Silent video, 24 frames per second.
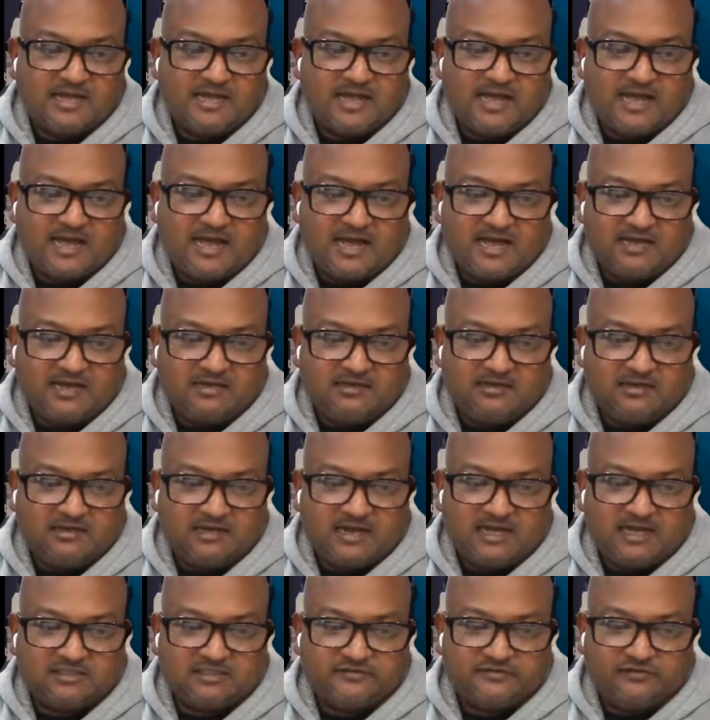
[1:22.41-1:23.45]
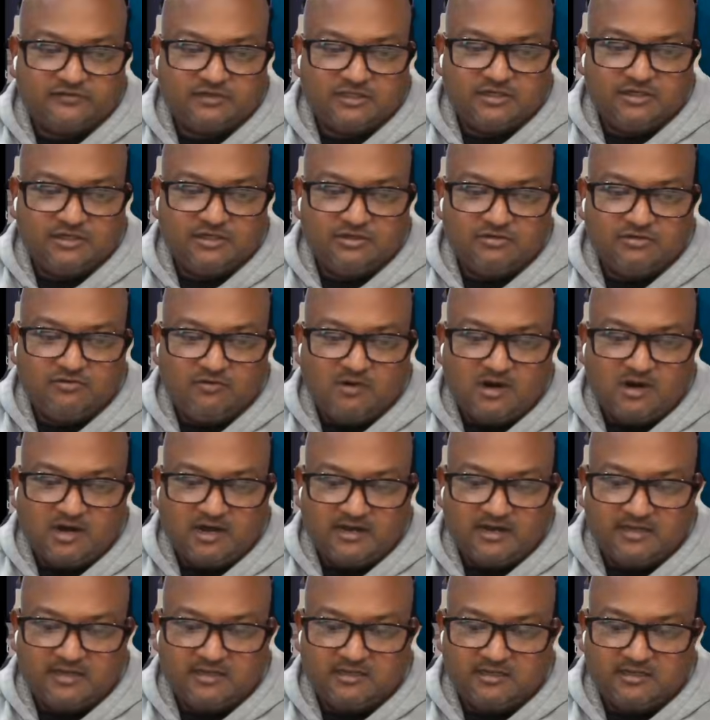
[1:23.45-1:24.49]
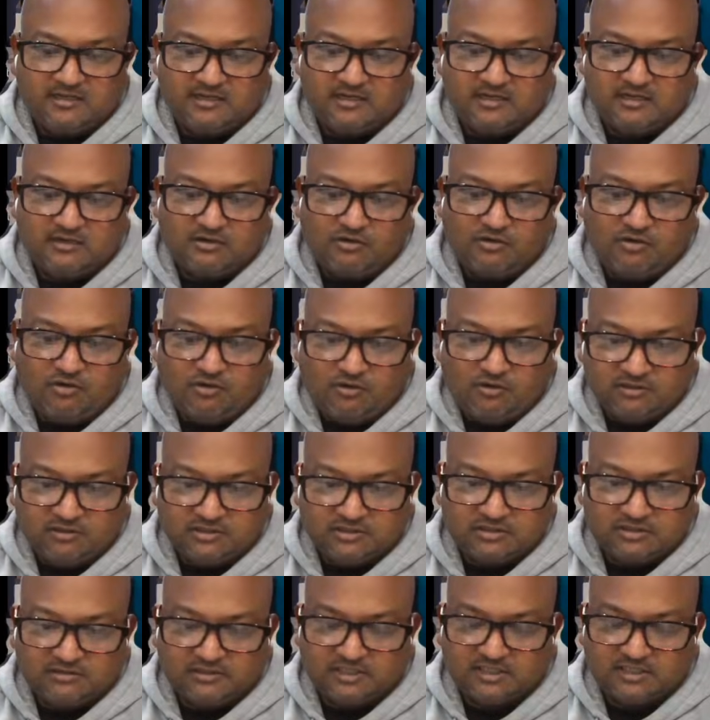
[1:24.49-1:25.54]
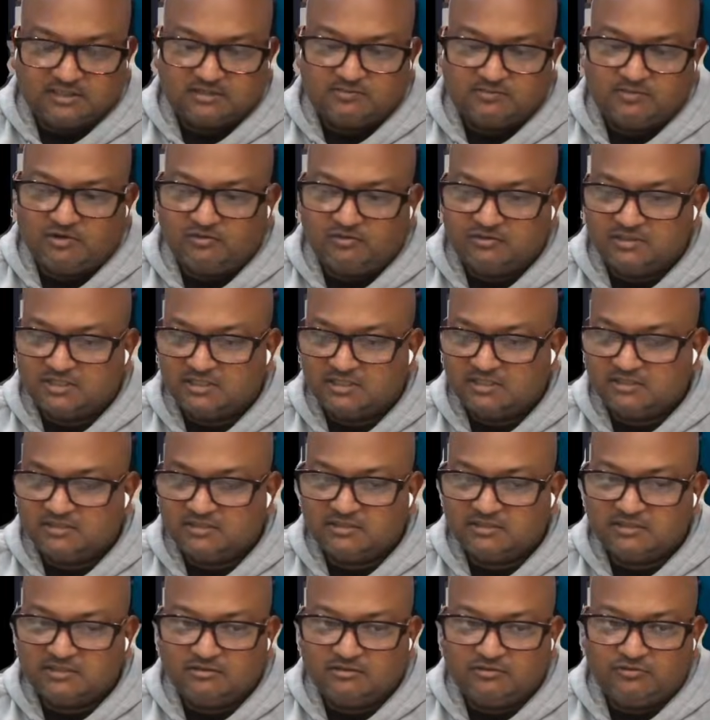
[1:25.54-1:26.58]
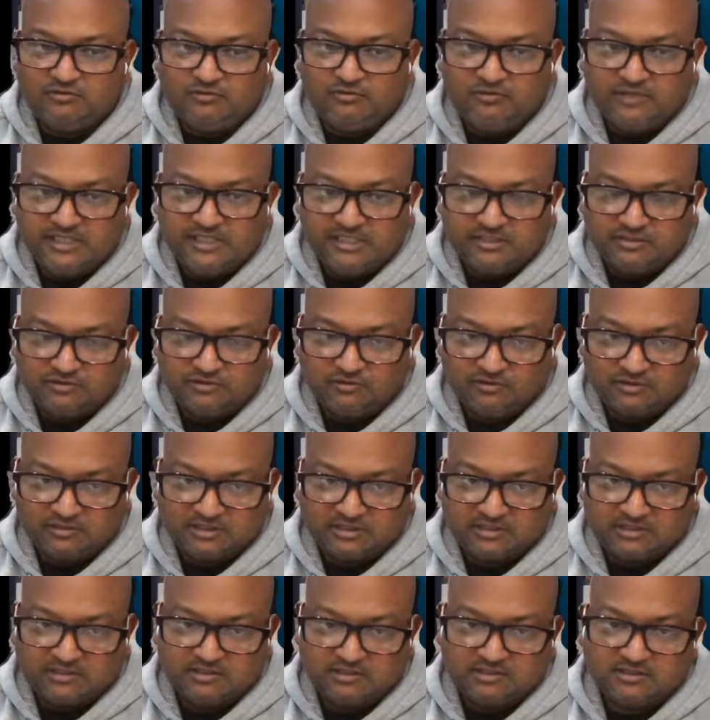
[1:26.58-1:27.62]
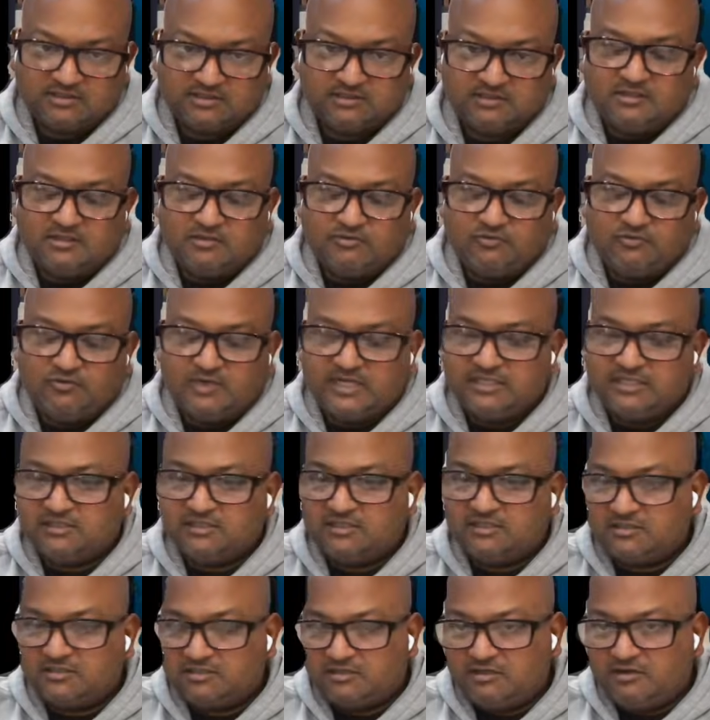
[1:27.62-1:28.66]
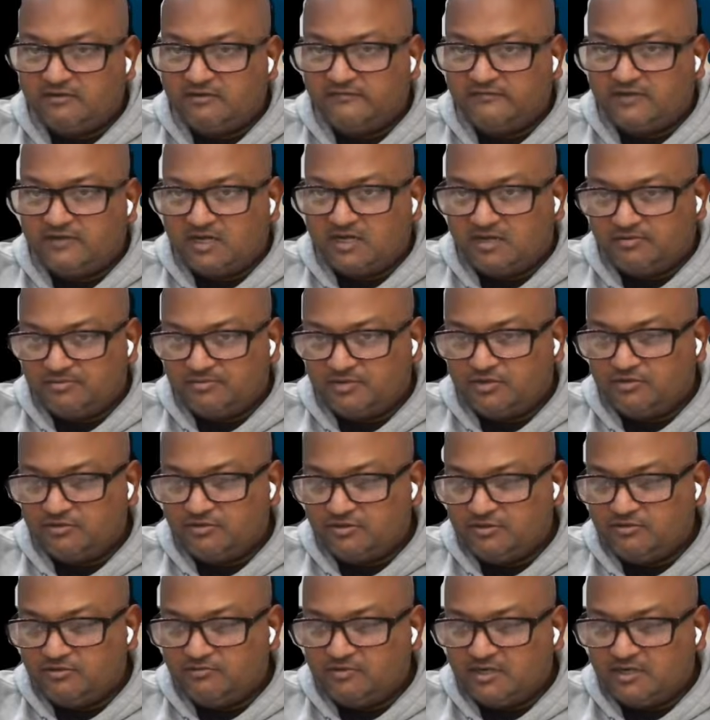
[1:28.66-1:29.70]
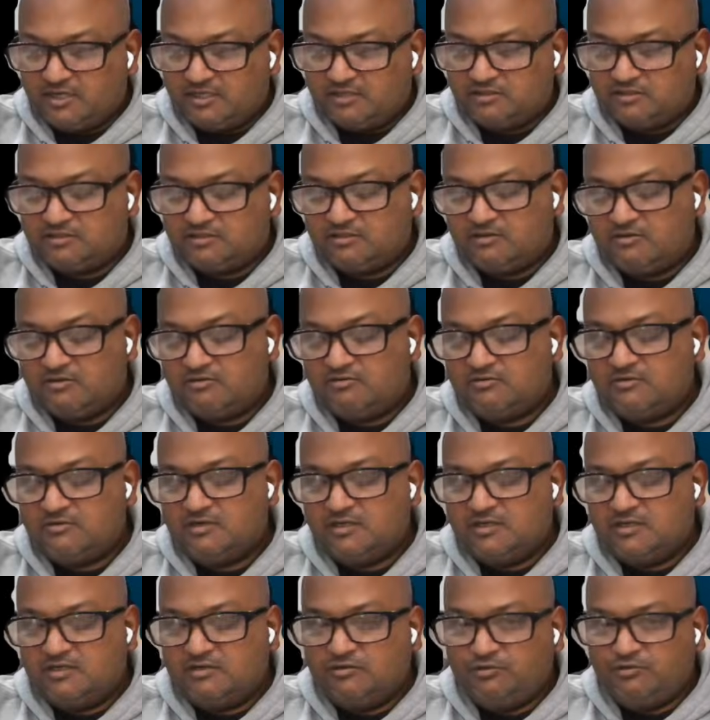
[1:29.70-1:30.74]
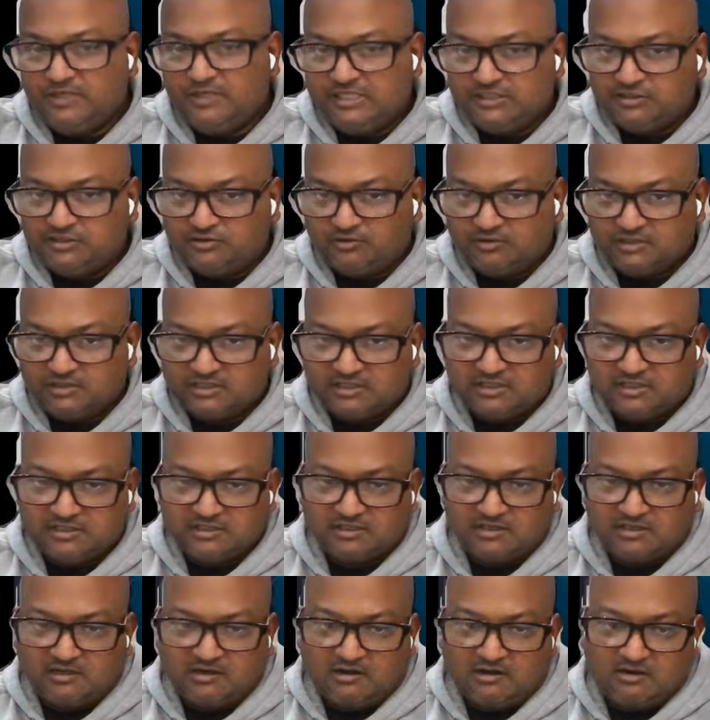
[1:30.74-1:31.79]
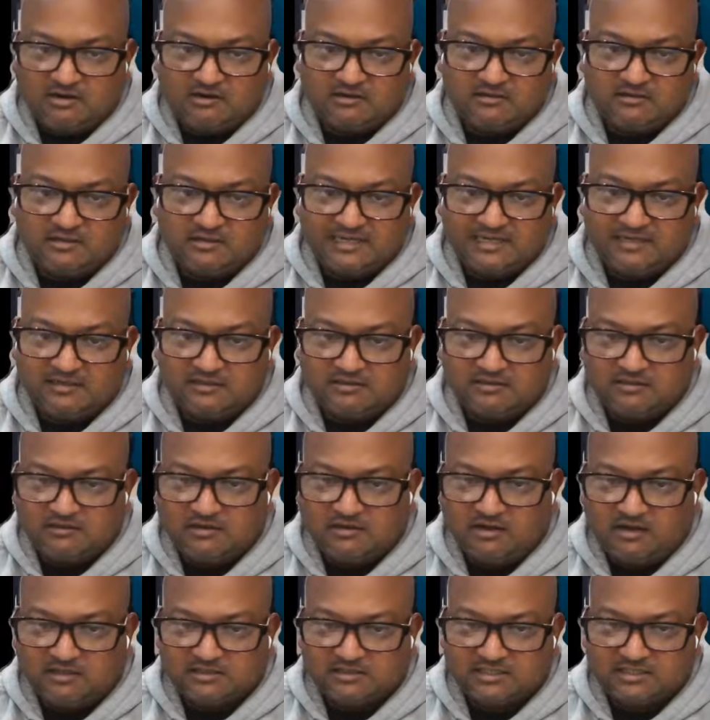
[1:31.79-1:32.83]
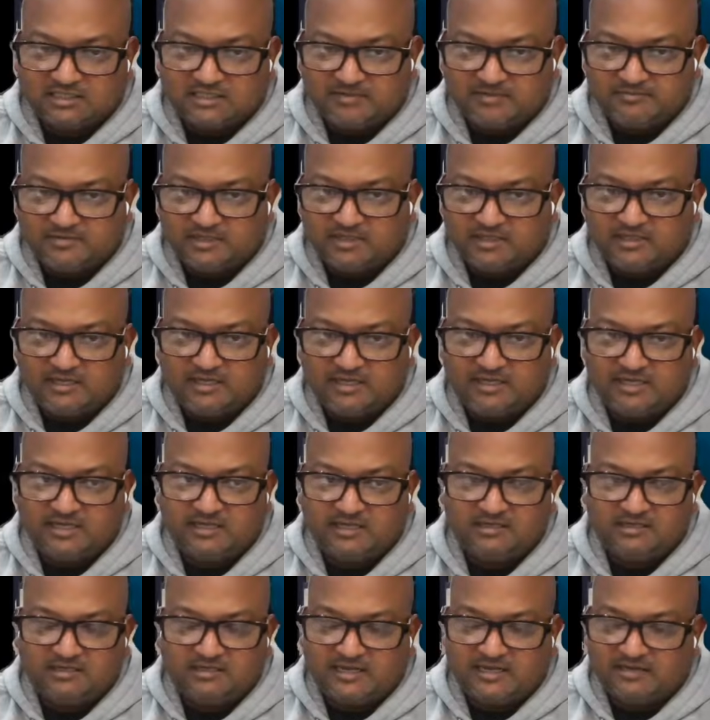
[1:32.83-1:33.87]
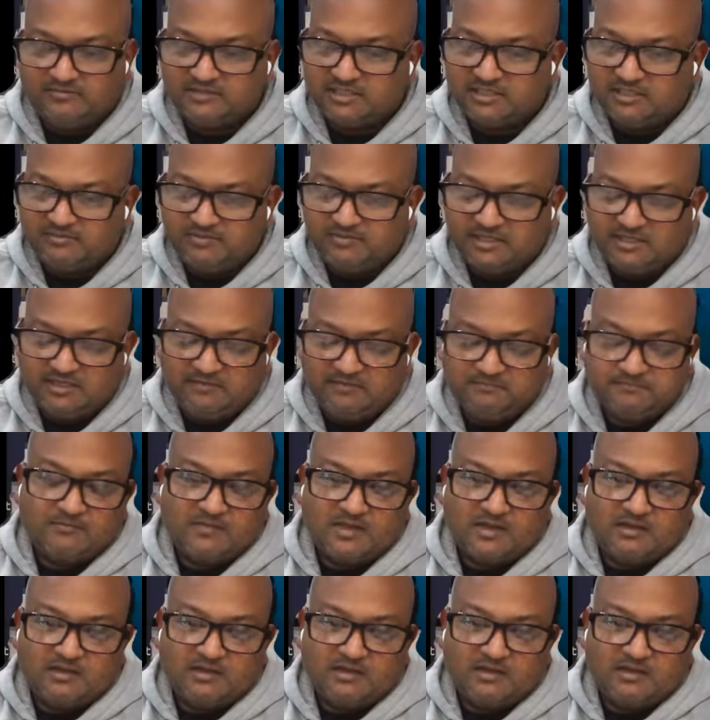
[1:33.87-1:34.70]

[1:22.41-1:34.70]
And as for the UI, it also exposes resources which serve up your UI. So resources are another concept in MCP.